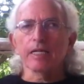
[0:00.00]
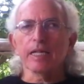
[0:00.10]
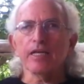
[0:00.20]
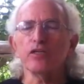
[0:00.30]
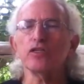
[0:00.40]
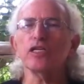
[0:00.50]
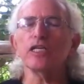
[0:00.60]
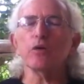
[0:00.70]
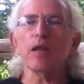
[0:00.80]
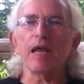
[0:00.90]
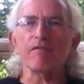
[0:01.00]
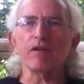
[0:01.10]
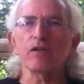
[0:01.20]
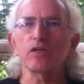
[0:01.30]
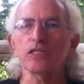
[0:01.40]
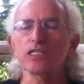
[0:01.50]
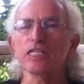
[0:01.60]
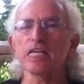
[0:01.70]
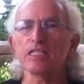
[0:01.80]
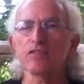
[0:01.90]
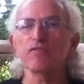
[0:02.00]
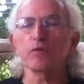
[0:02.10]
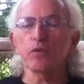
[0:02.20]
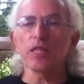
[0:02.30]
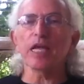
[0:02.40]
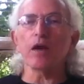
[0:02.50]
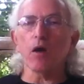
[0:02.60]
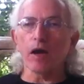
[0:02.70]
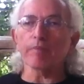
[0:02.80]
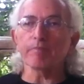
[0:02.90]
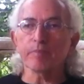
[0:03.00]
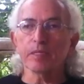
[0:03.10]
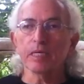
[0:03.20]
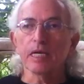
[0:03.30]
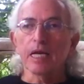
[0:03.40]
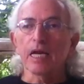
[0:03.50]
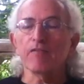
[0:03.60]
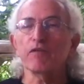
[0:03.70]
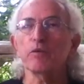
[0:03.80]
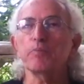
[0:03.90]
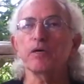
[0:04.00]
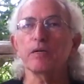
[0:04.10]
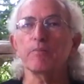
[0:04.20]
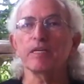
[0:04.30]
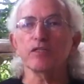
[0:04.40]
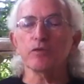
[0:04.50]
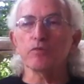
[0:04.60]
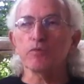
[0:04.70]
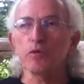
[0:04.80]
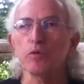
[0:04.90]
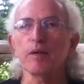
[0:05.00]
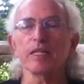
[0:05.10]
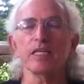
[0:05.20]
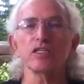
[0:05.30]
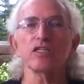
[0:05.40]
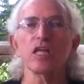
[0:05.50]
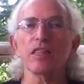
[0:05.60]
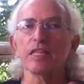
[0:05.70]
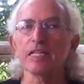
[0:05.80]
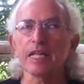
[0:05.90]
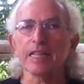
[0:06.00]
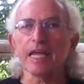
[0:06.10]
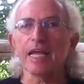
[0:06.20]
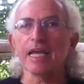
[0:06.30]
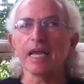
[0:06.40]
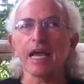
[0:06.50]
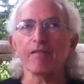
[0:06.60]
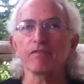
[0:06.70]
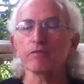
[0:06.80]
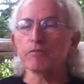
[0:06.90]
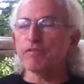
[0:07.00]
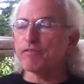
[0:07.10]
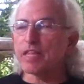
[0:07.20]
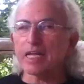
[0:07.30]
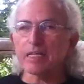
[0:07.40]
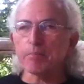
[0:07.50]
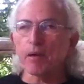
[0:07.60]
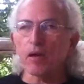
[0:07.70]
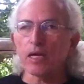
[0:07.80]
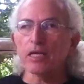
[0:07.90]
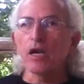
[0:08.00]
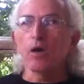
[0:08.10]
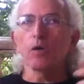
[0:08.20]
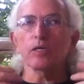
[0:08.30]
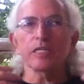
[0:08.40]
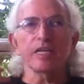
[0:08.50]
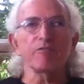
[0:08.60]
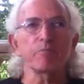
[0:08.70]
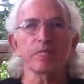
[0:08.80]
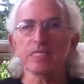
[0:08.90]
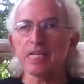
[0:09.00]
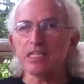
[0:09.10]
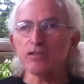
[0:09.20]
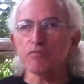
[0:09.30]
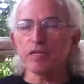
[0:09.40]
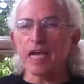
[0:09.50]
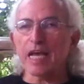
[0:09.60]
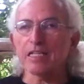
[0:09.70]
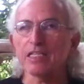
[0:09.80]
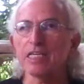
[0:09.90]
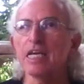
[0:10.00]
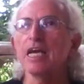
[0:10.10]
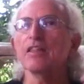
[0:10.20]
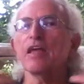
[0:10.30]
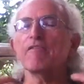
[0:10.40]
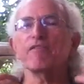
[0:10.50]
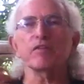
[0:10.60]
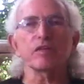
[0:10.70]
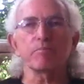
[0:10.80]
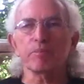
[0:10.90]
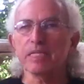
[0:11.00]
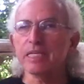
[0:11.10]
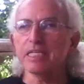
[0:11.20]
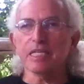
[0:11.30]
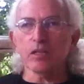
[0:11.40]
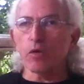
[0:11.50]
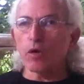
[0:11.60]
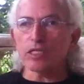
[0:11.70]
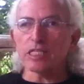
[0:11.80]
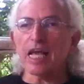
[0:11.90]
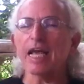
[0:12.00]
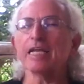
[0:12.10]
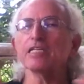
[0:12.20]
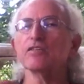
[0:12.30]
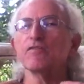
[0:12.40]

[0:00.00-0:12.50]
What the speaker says: they usually don't have a good sense of who they are. If you put them into a room and there's nothing that they have to reflect upon or to give them a sense of reality, they feel completely lost. And it's a